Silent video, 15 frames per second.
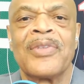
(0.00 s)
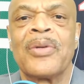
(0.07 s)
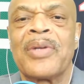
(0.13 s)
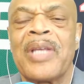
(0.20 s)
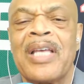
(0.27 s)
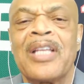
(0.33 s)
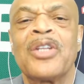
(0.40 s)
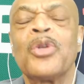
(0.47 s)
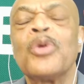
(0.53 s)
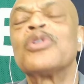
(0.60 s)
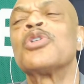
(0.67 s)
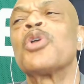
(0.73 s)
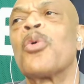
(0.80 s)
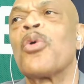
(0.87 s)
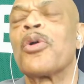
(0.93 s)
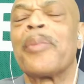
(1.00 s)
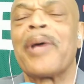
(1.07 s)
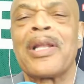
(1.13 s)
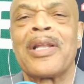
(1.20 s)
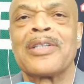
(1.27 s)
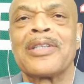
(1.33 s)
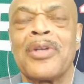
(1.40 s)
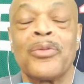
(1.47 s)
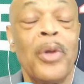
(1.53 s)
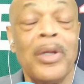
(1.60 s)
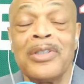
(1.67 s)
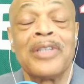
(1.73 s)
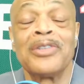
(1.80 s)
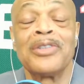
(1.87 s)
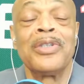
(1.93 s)
Okay, losing the quarterback like well,
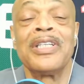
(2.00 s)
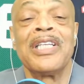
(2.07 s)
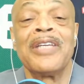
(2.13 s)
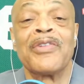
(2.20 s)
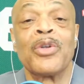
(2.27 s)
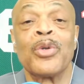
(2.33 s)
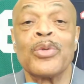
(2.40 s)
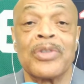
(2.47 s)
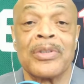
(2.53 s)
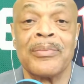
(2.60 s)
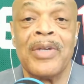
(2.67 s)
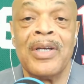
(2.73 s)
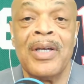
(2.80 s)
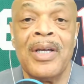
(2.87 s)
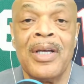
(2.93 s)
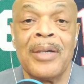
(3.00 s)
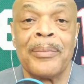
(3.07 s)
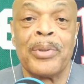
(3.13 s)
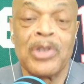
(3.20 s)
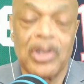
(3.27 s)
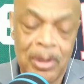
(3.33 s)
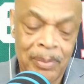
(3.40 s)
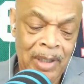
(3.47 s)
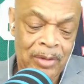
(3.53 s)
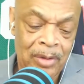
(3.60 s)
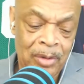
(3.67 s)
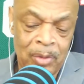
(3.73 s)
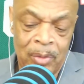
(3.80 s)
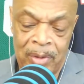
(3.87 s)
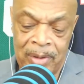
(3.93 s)
you didn't even lose him, pushing him out the
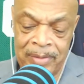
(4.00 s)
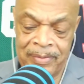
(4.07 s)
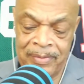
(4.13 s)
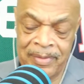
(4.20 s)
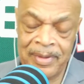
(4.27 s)
door.